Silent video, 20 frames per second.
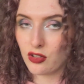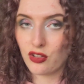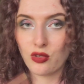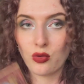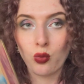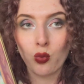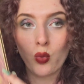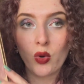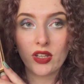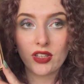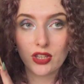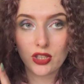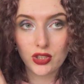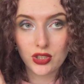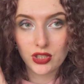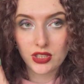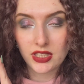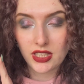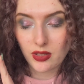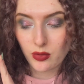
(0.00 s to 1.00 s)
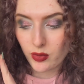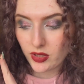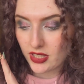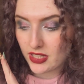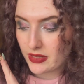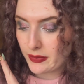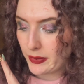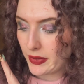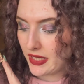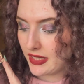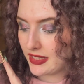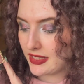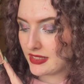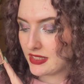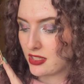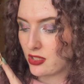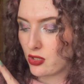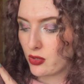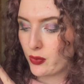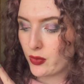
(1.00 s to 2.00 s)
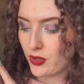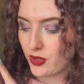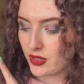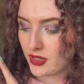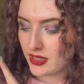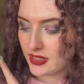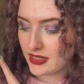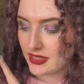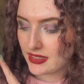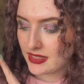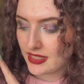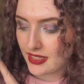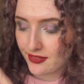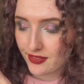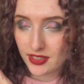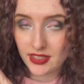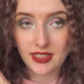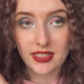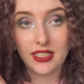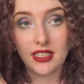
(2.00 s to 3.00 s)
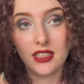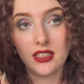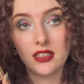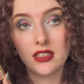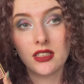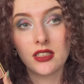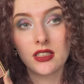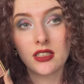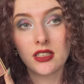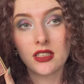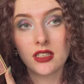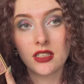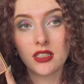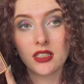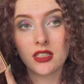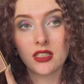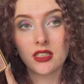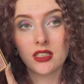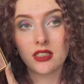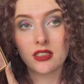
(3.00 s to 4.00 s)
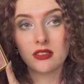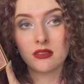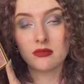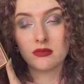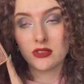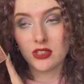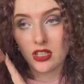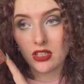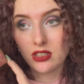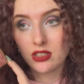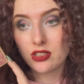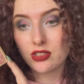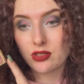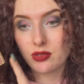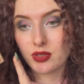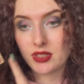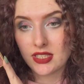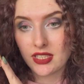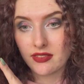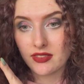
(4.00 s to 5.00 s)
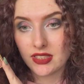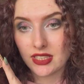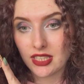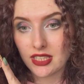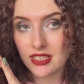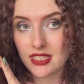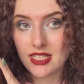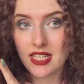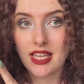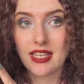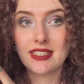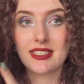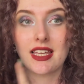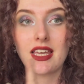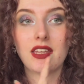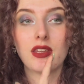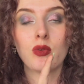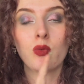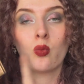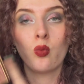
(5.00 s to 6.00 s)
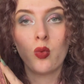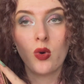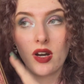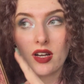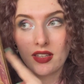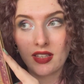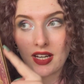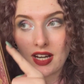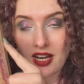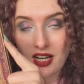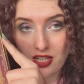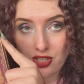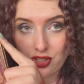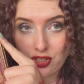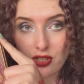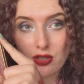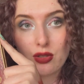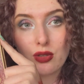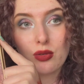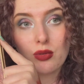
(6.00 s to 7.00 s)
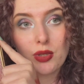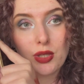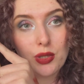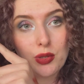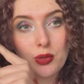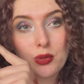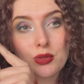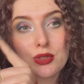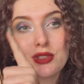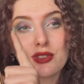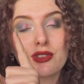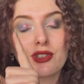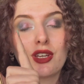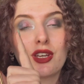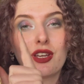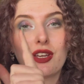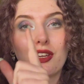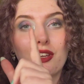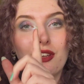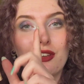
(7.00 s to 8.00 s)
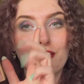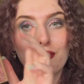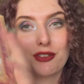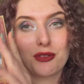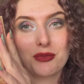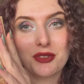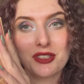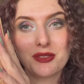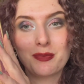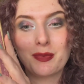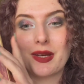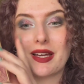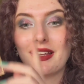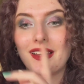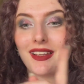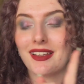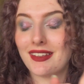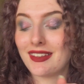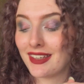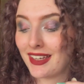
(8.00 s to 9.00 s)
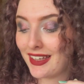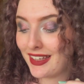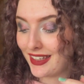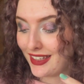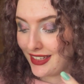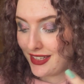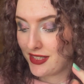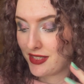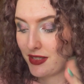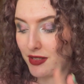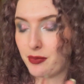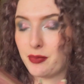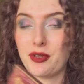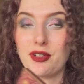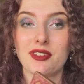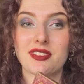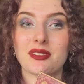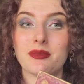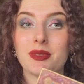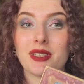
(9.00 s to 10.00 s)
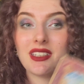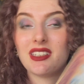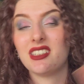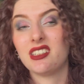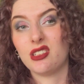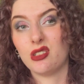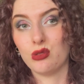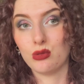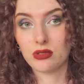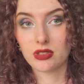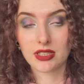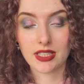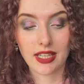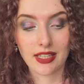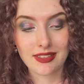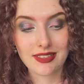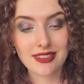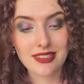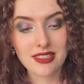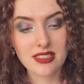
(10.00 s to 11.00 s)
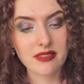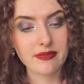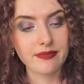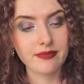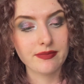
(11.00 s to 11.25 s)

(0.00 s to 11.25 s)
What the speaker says: one look done with this palette is $0.17, so it's 17 cents, and one eyeshadow used from this palette is approximately 2 cents.